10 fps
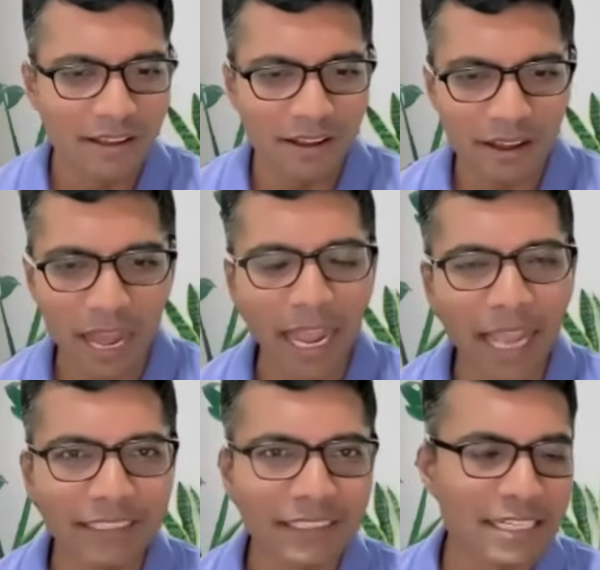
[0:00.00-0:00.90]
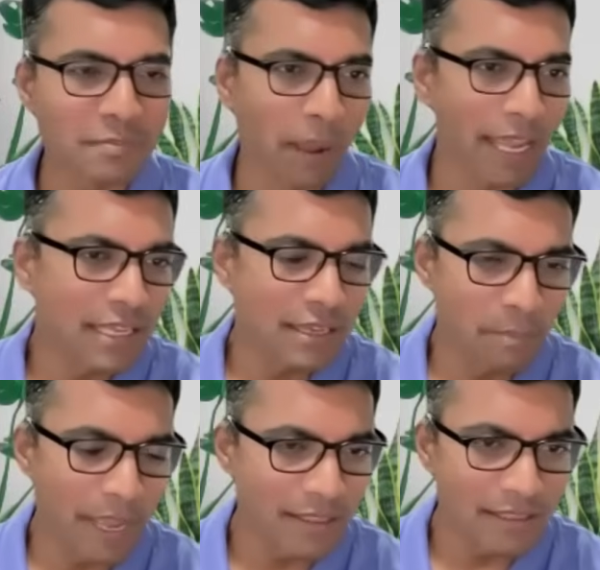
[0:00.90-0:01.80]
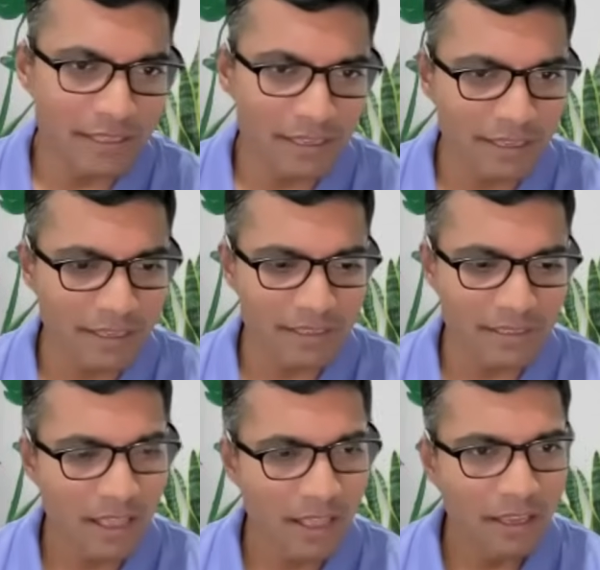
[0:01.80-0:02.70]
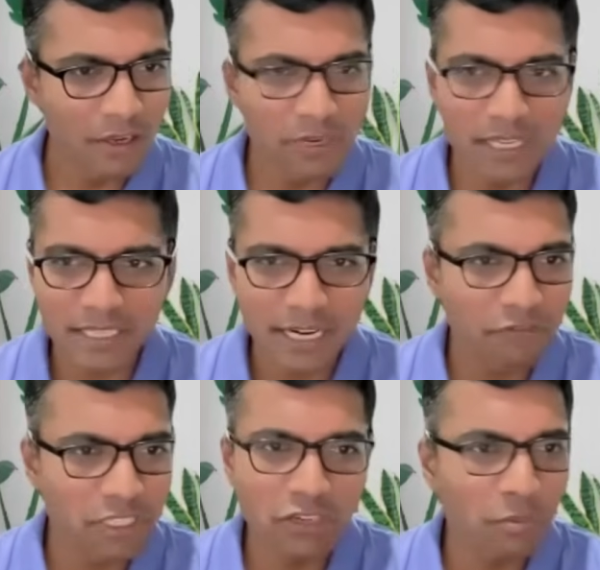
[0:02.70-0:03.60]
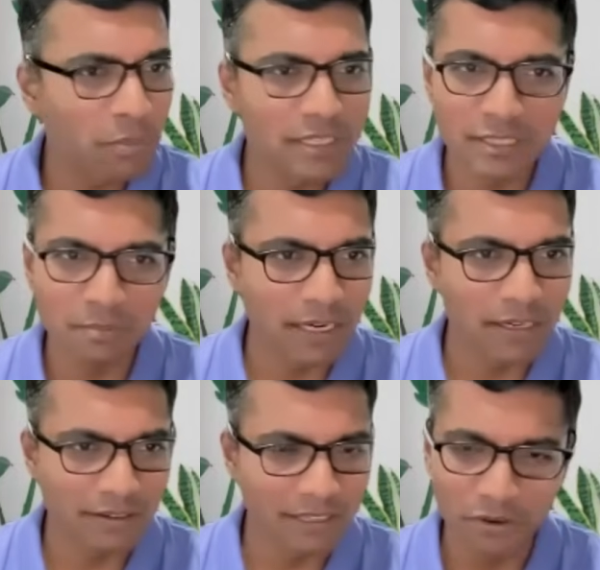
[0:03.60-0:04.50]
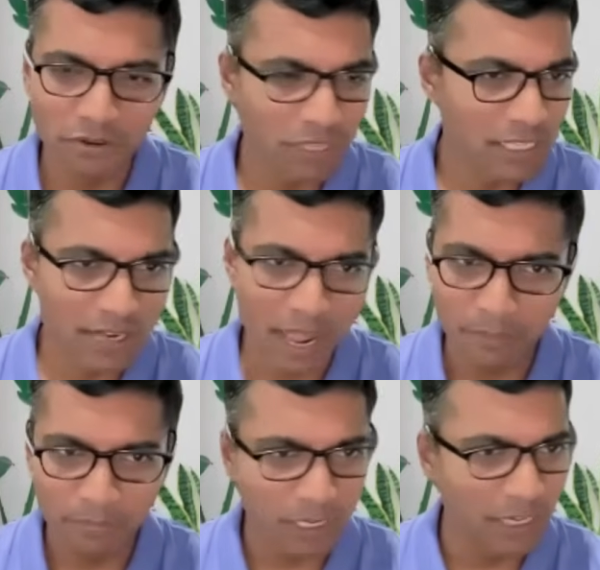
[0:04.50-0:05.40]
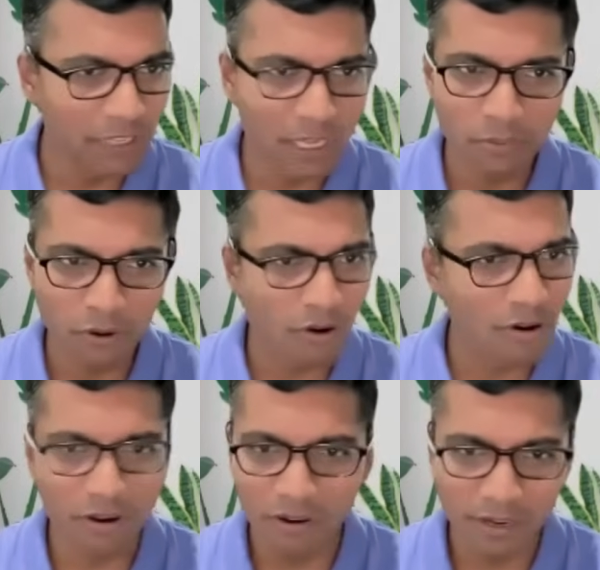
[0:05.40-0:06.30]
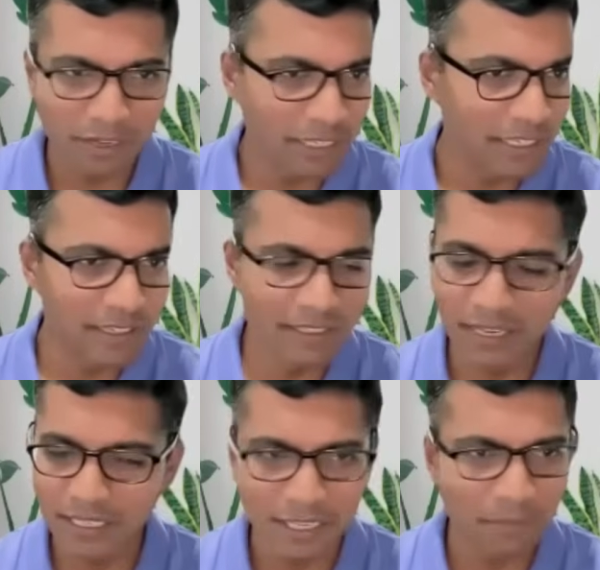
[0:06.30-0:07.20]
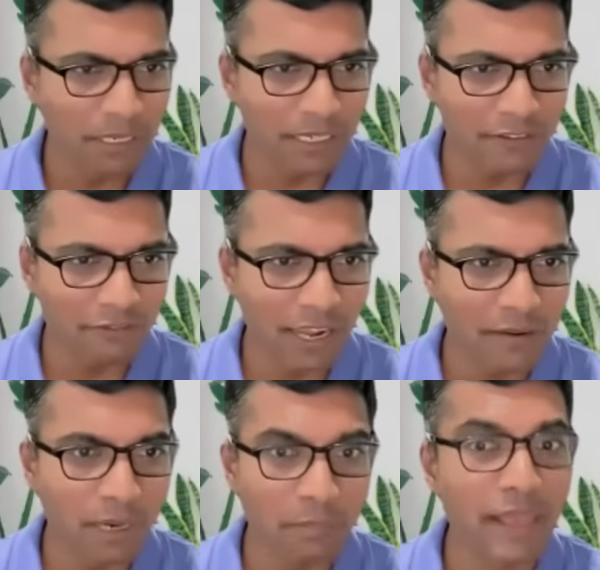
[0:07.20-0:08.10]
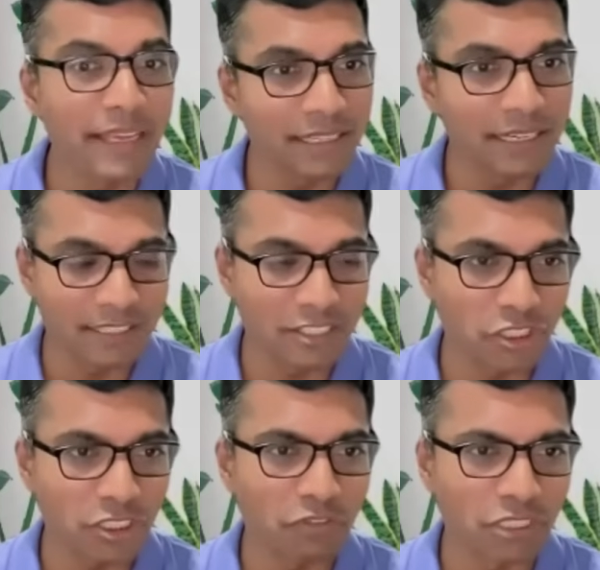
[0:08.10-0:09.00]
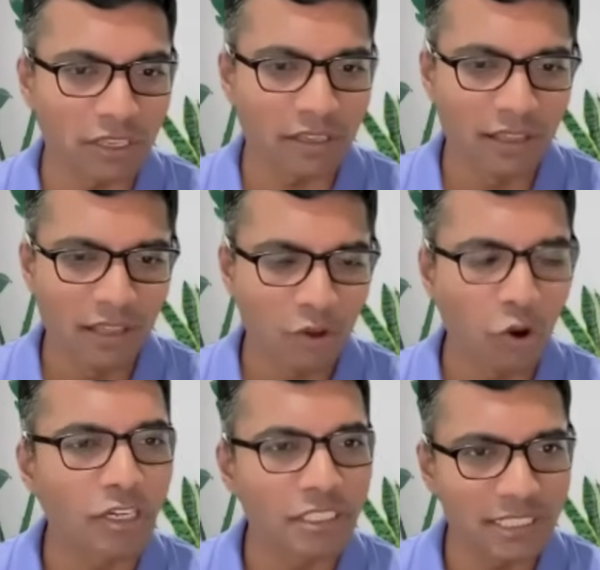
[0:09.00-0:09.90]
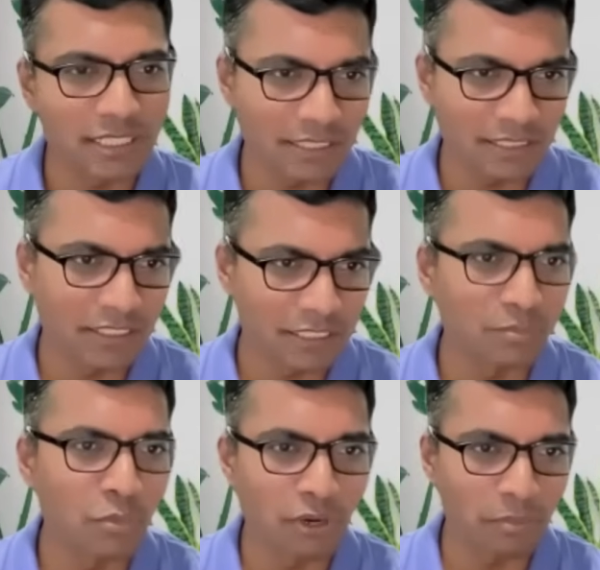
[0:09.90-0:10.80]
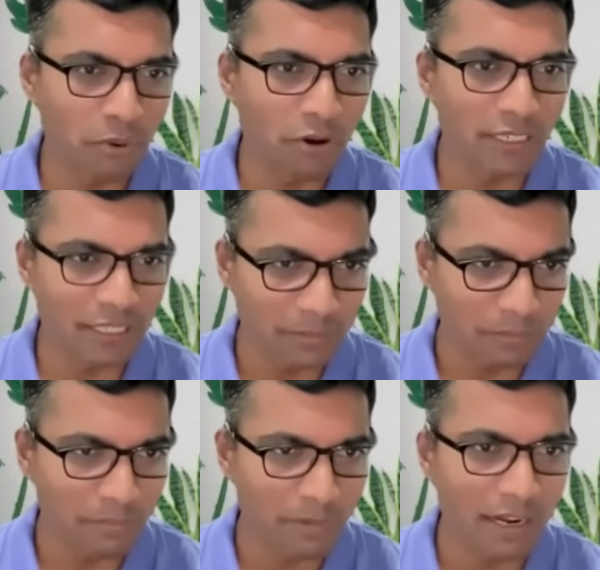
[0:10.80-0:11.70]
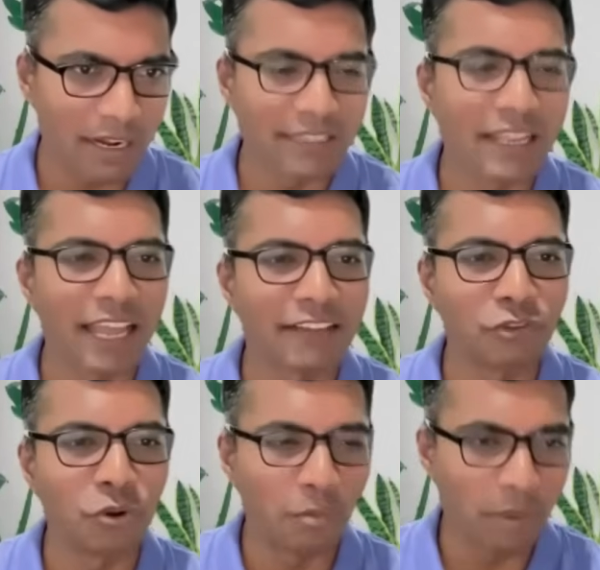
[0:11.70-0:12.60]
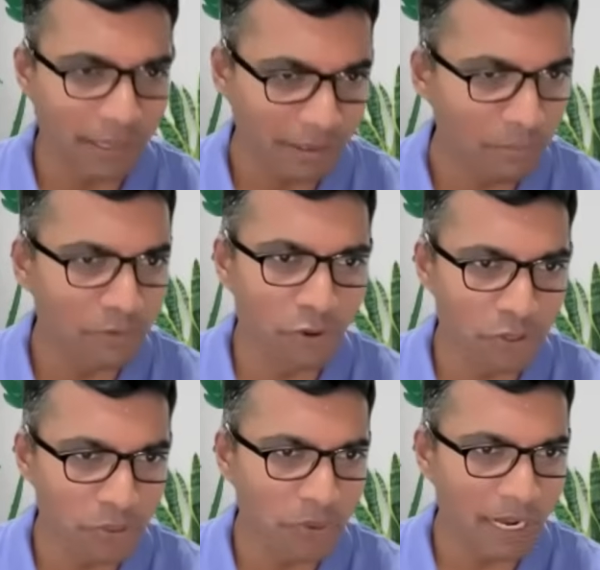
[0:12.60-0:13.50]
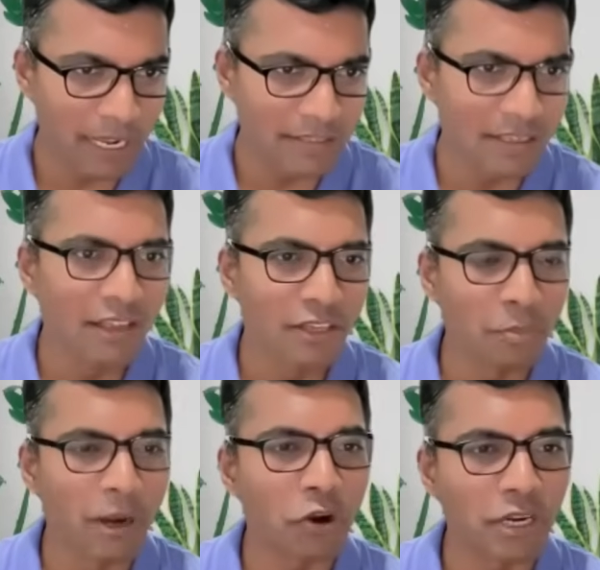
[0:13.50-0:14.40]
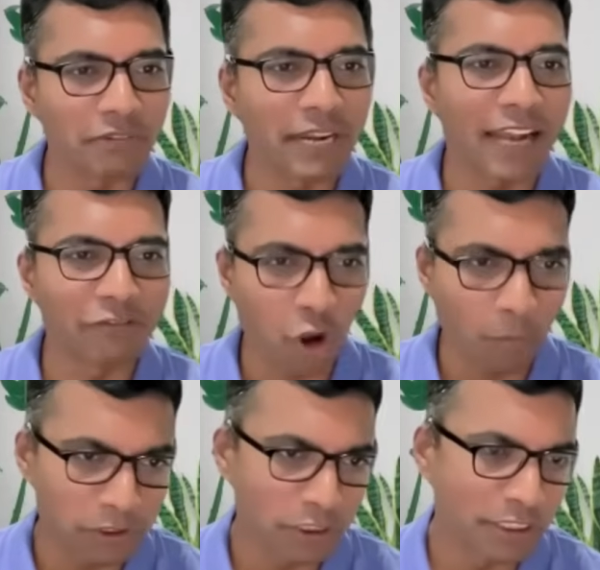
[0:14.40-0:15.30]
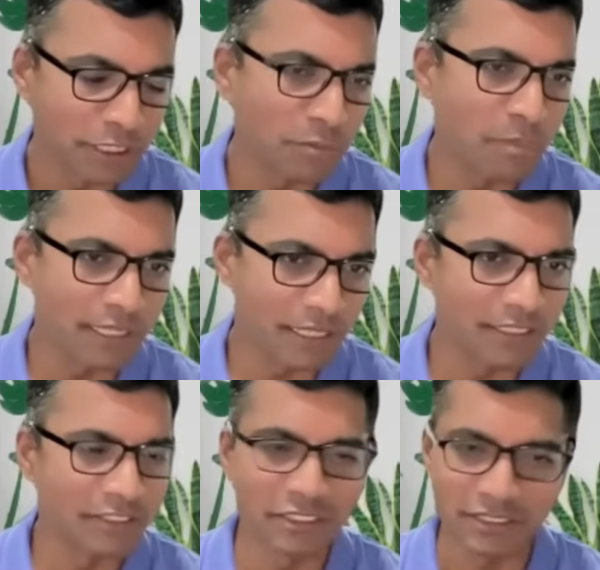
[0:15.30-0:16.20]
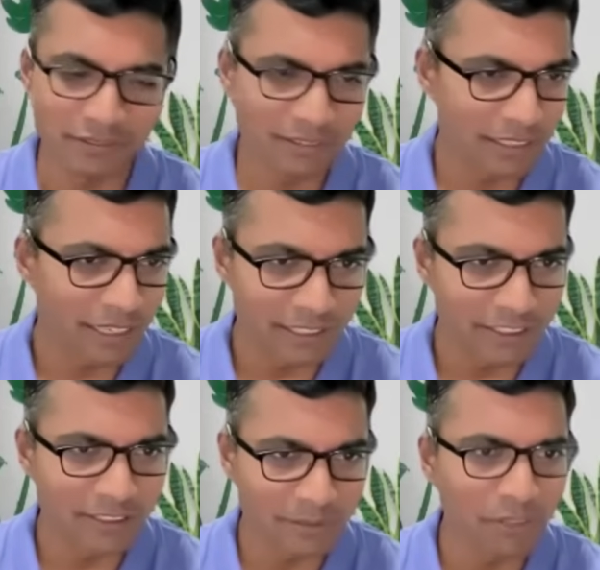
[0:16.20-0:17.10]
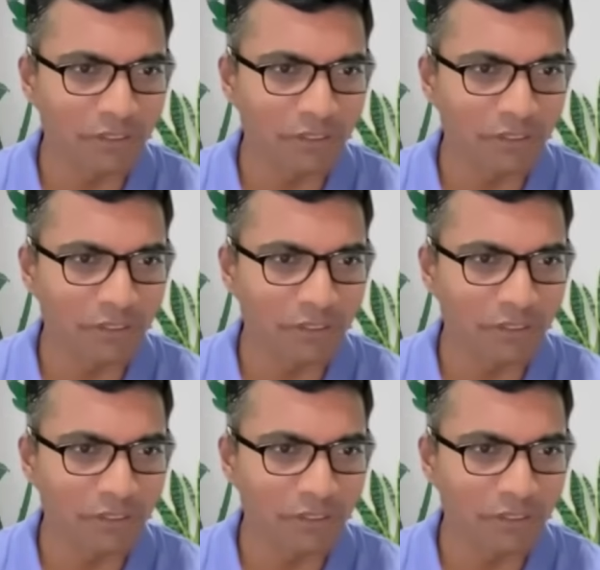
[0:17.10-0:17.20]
I think that's my main thing is, you know, decide whichever place is better, you know, whether living abroad or living in India is completely fine, but making a decision, which a conscious decision, is more important than let the life go by before you realize you might not even have the opportunity to make the decision. Just